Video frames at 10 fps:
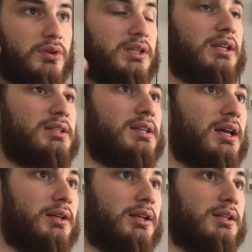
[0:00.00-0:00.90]
the
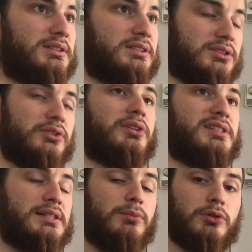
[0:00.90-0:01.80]
analysis or a
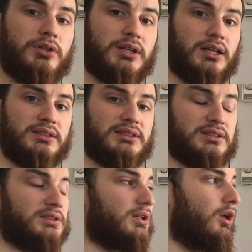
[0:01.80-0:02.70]
similar
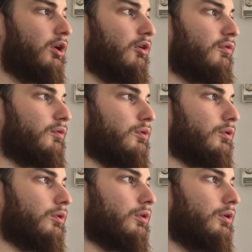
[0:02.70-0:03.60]
analysis
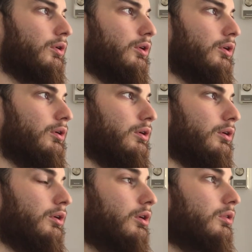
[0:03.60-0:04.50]
for
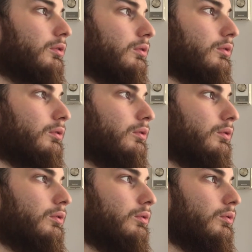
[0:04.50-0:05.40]
another
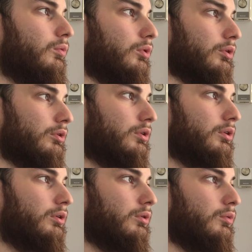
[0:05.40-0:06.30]
work
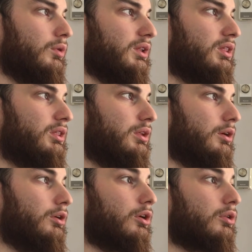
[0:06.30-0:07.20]
with
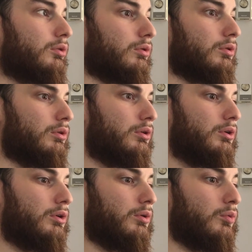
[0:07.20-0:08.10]
another
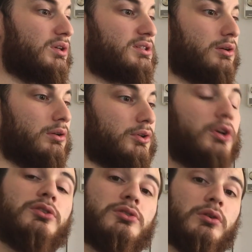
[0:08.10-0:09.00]
what's called
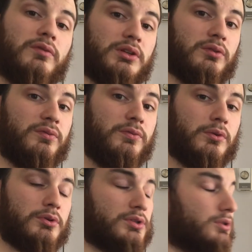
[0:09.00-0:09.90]
conservative
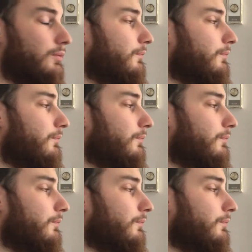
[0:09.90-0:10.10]
force,